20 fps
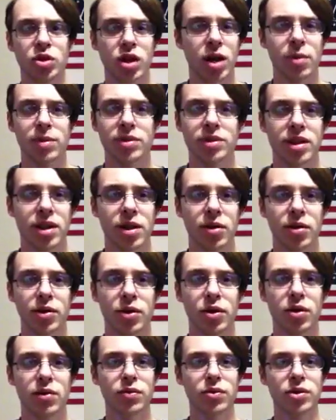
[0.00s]
commentary
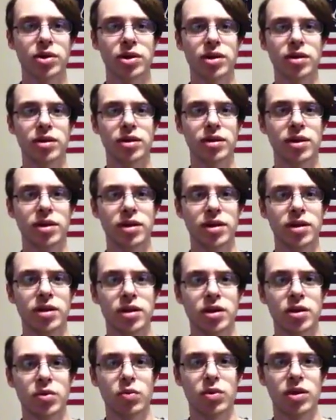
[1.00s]
over it,
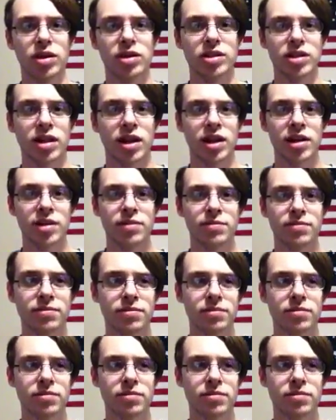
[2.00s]
which I